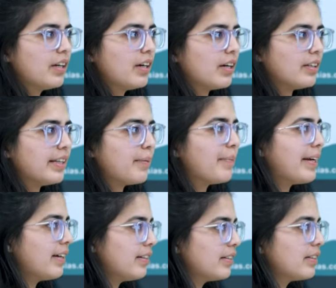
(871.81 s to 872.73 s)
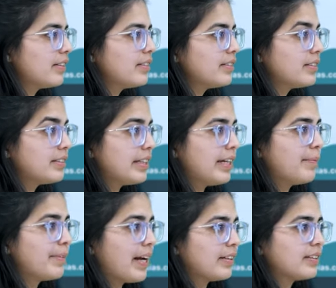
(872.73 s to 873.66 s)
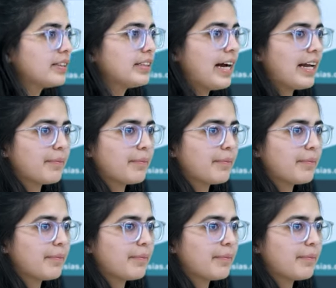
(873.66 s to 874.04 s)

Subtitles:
they may seem that the